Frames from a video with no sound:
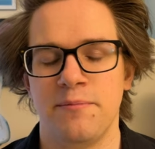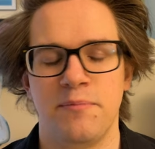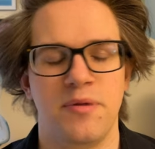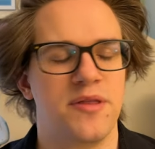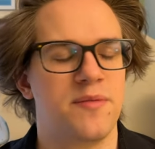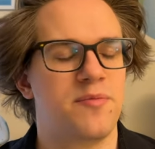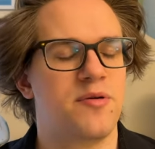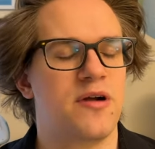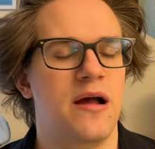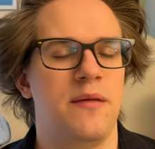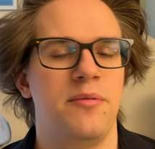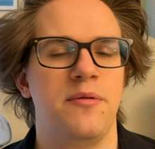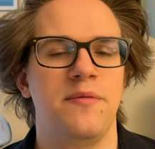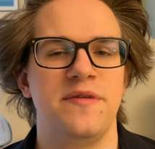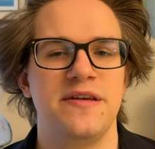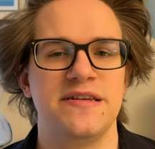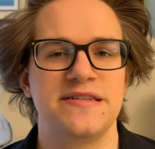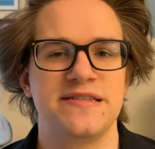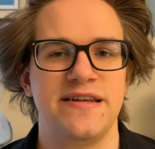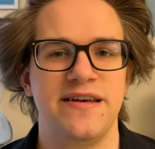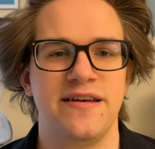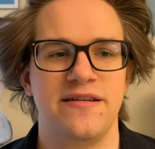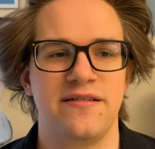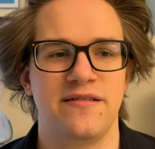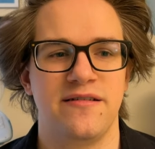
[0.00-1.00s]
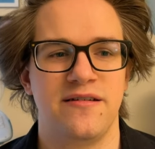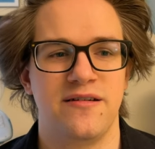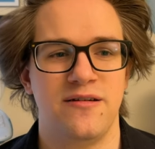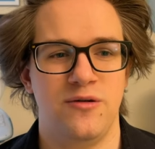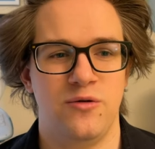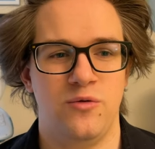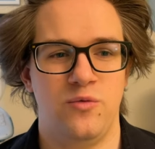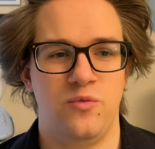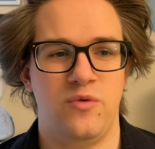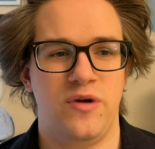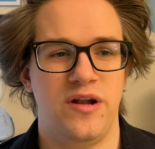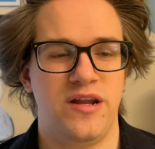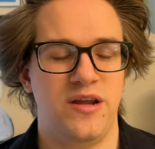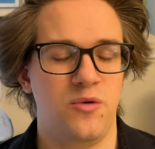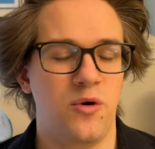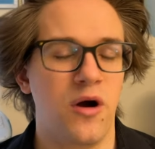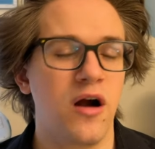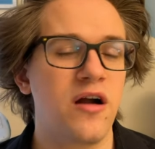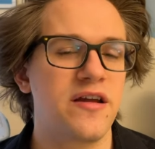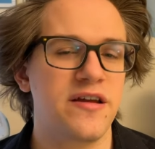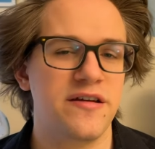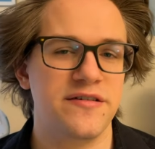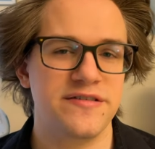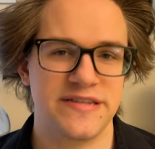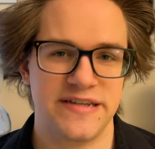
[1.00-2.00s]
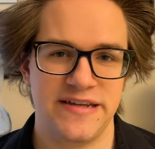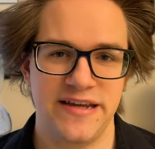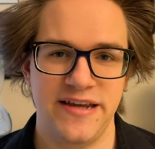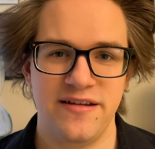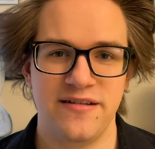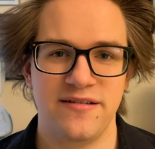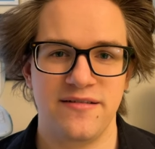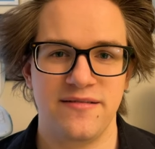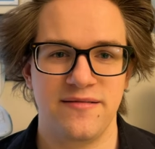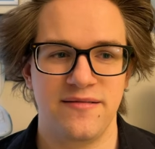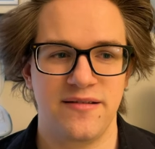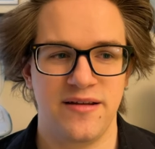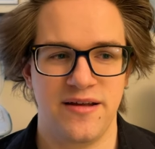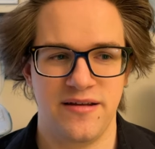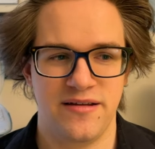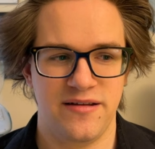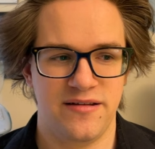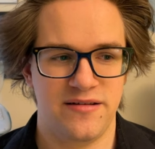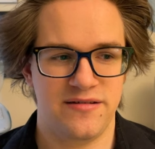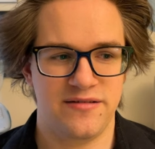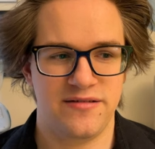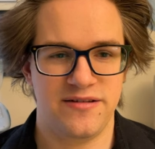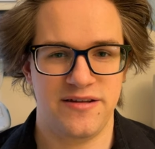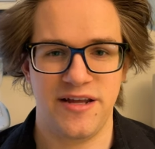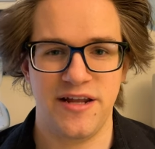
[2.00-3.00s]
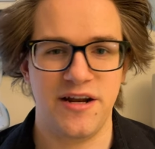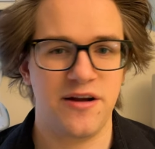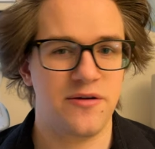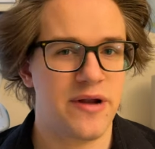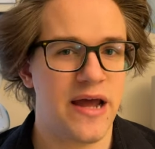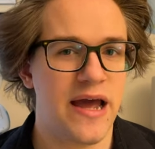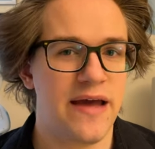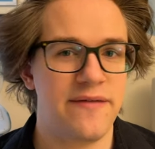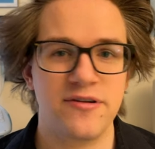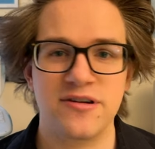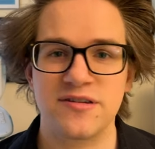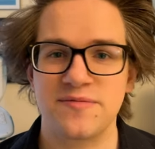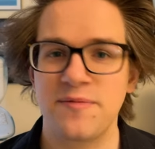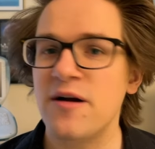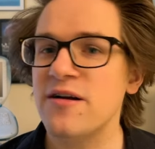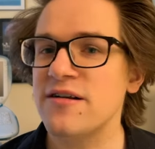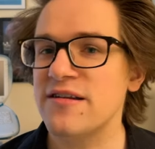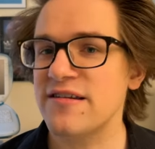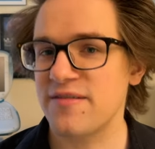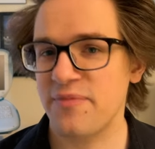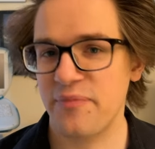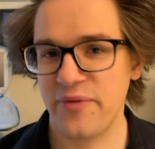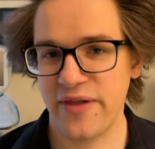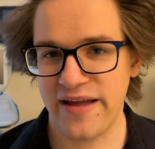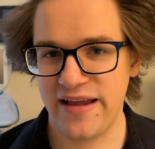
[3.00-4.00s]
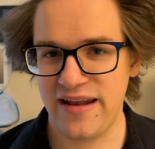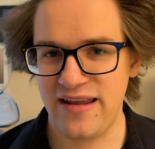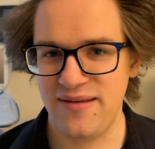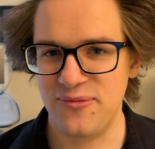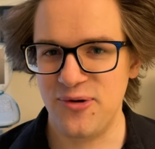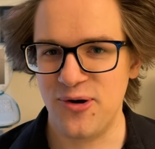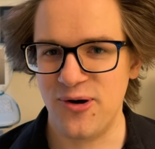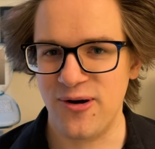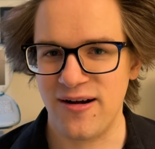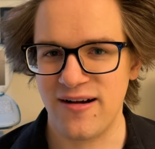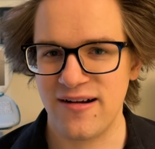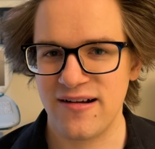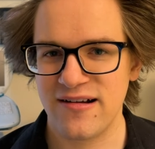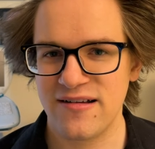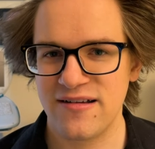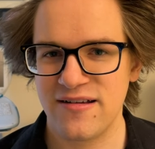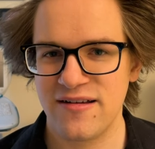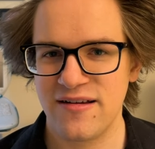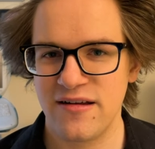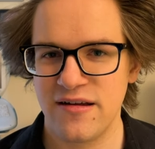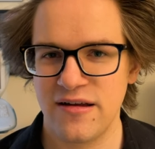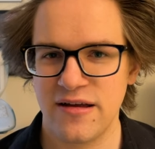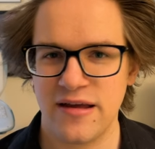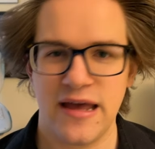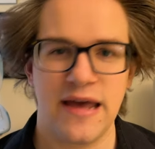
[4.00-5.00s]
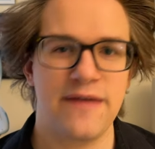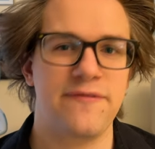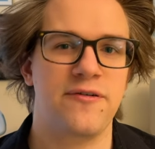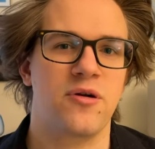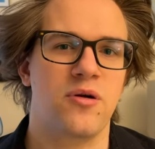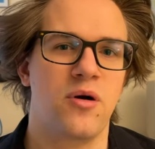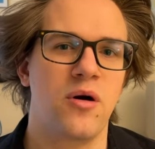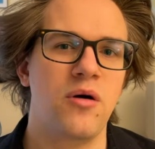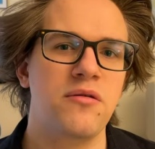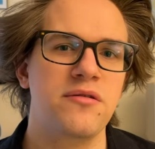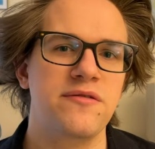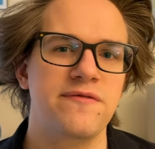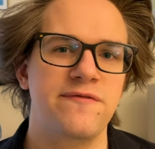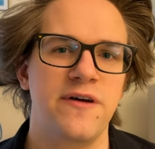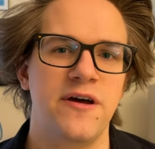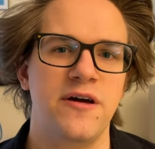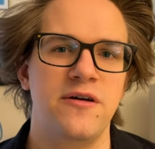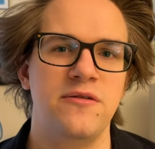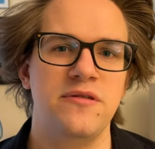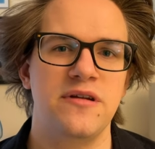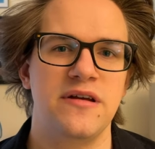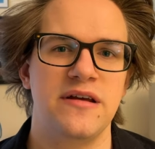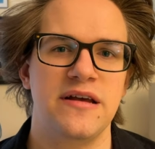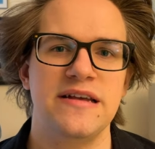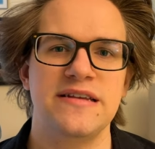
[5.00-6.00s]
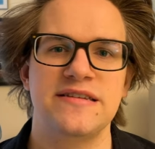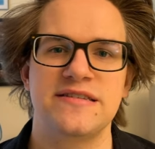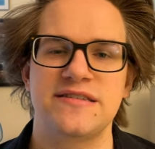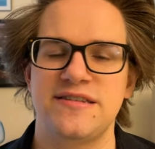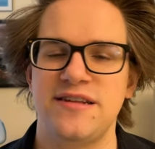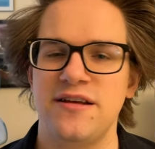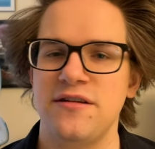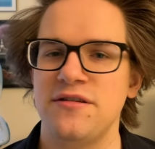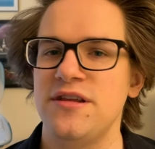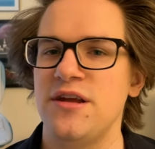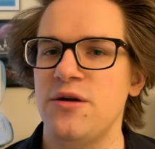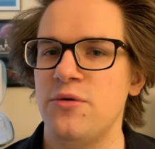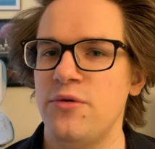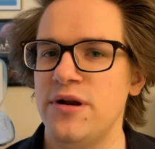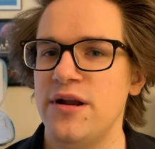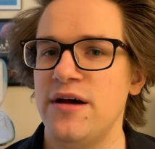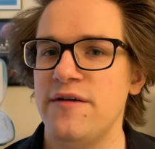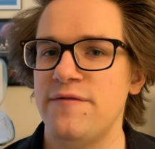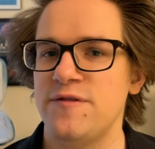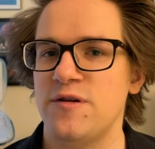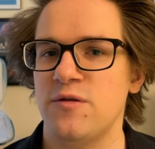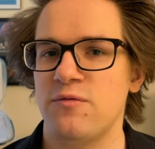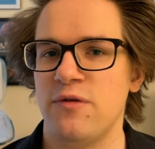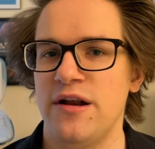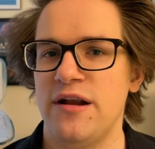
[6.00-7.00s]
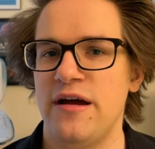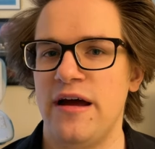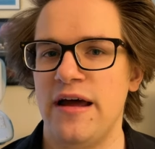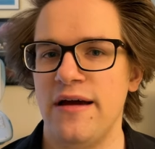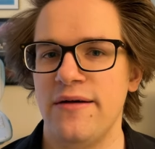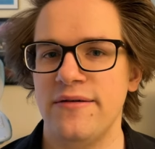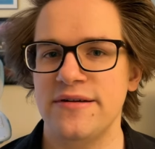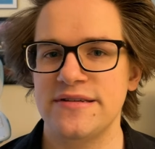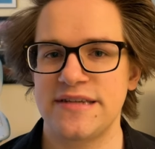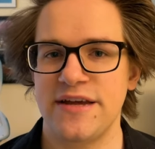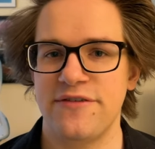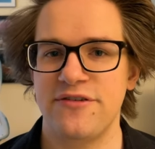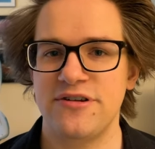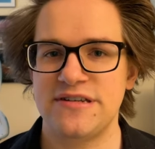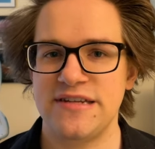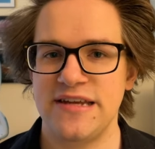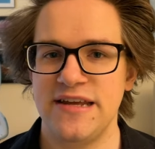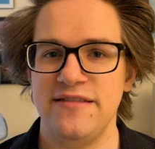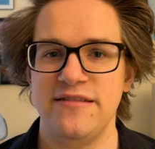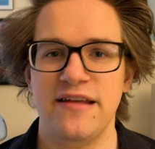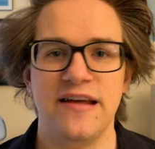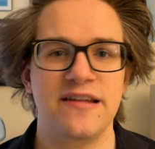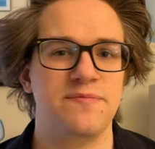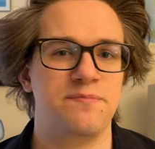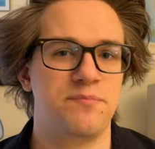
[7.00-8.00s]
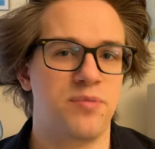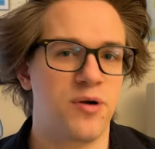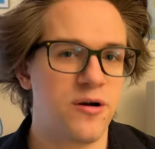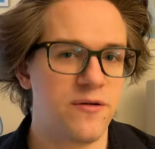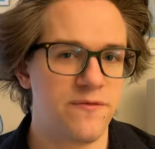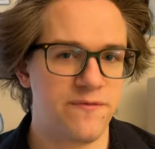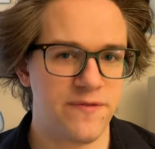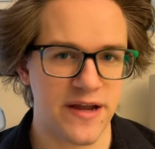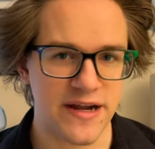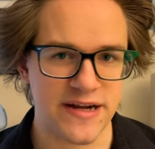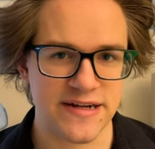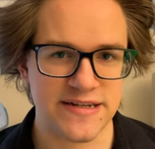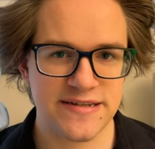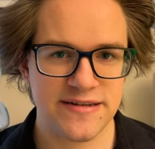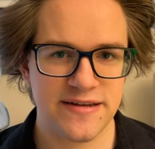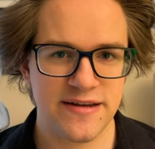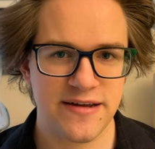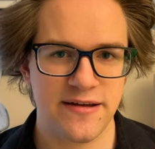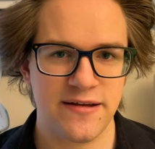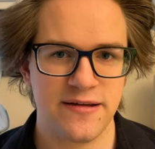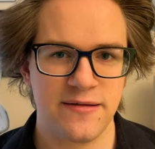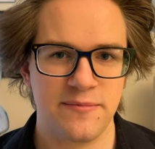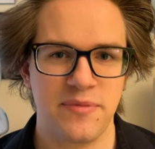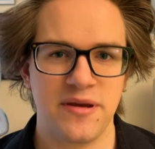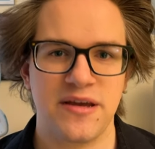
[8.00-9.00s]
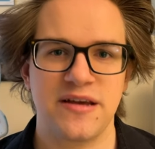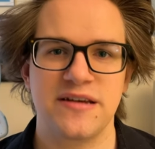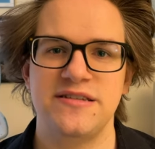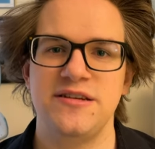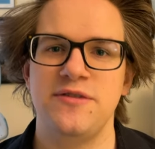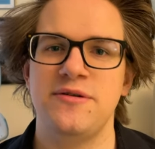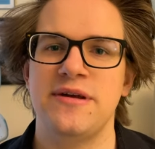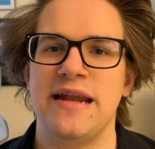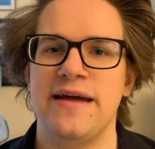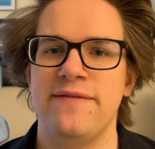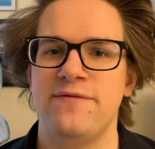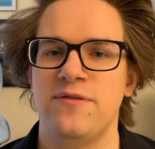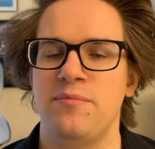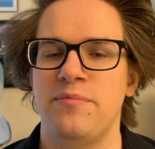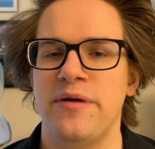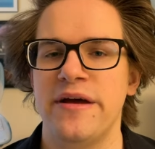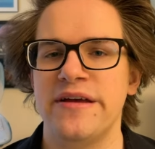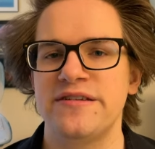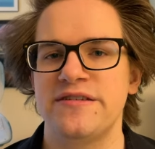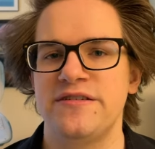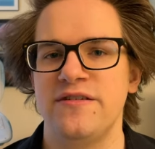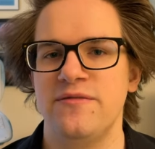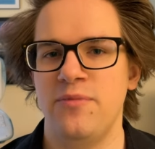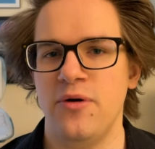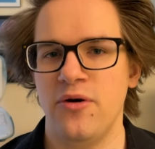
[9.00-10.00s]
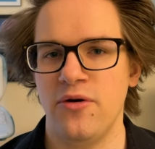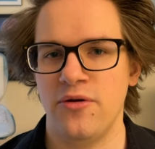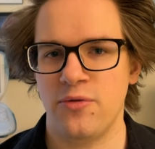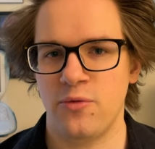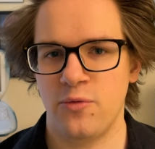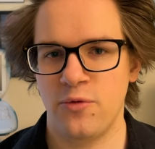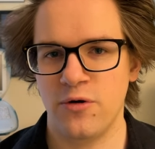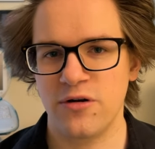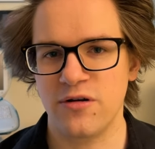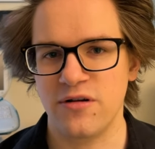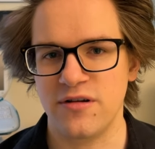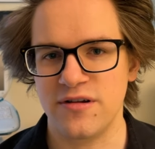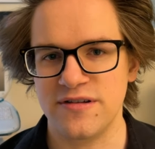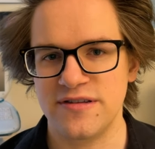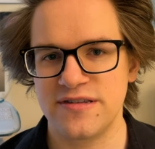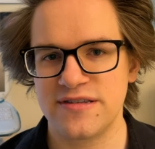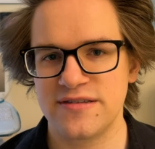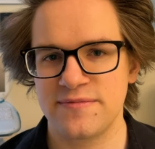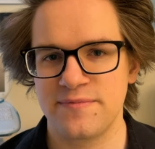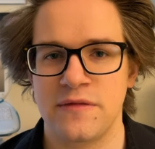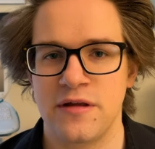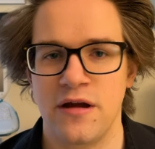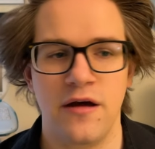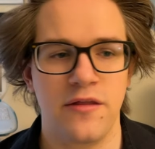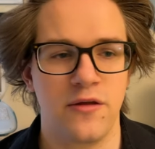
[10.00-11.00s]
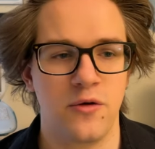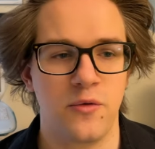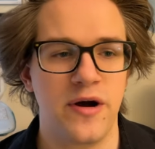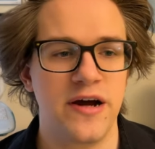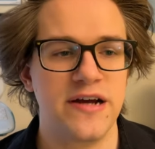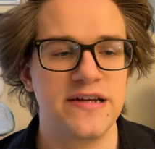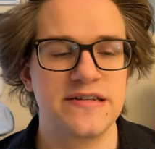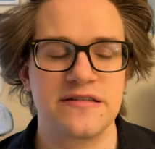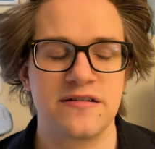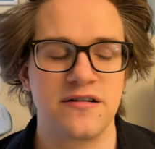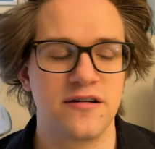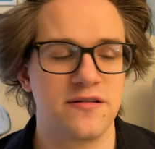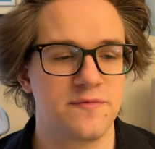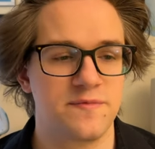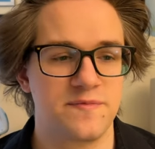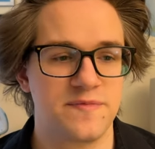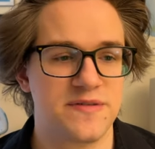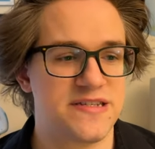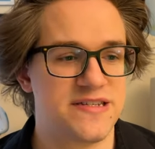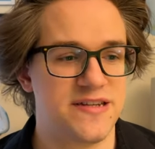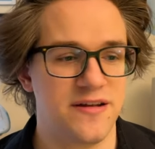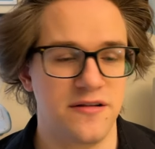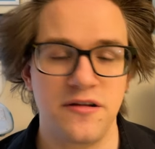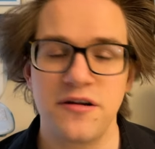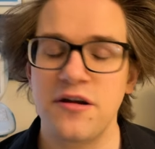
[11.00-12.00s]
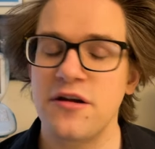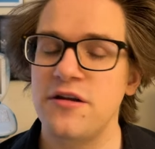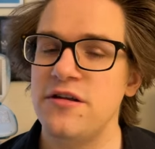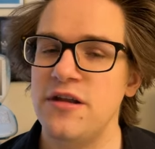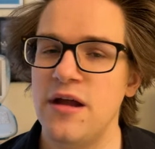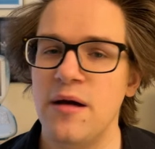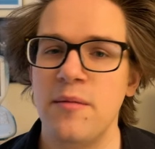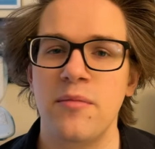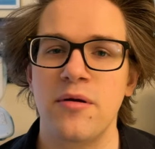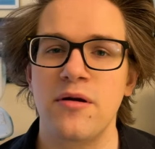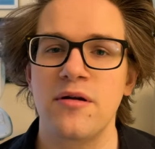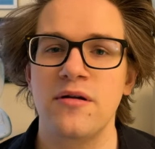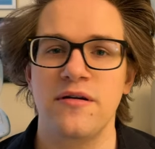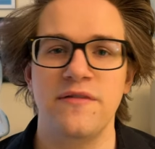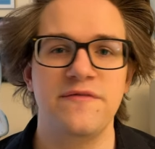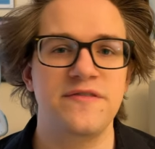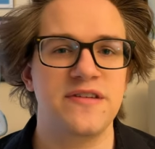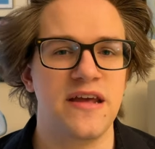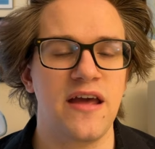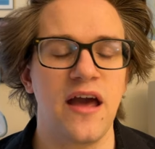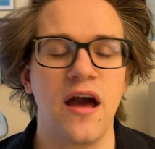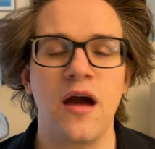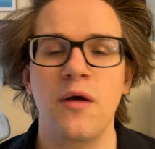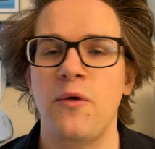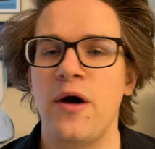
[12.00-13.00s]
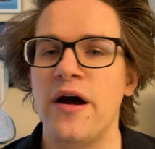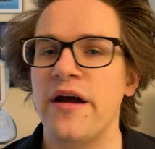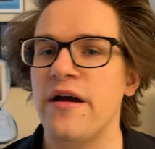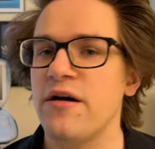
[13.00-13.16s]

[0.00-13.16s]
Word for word: But the problem is that when you are using it, you don't have your smart display anymore. If your old phone is still new enough to run iOS 17, that's perfect because you can have the best of both worlds. Otherwise, there are still a good number of DIY